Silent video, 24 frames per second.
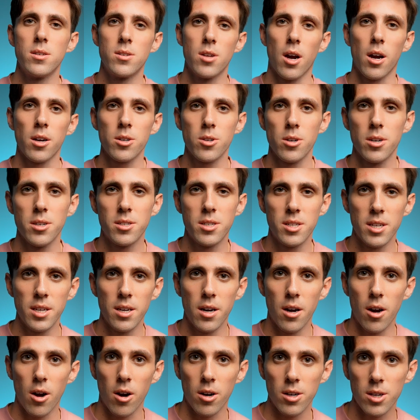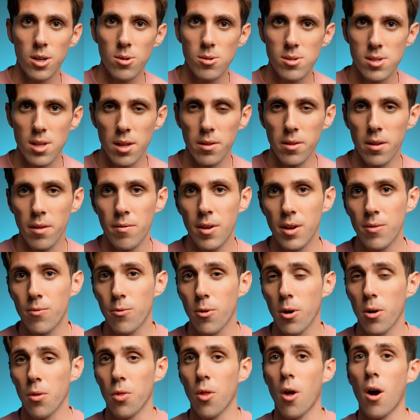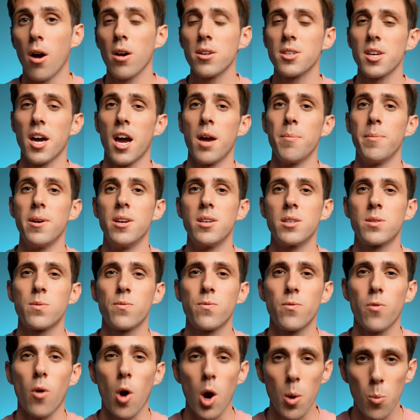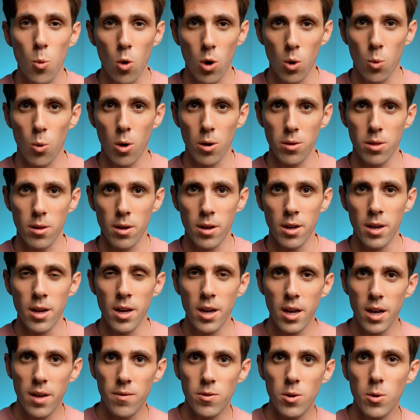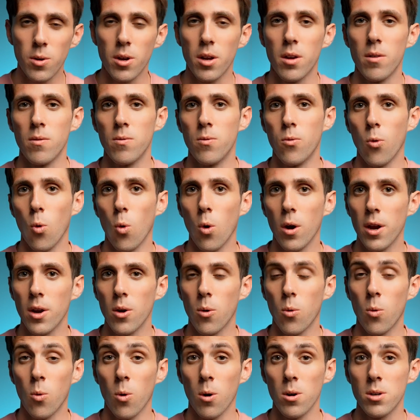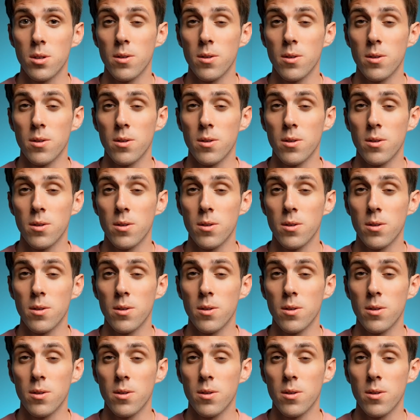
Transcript: Dr. Attia argues that living for a long time is far more worth it if you can avoid or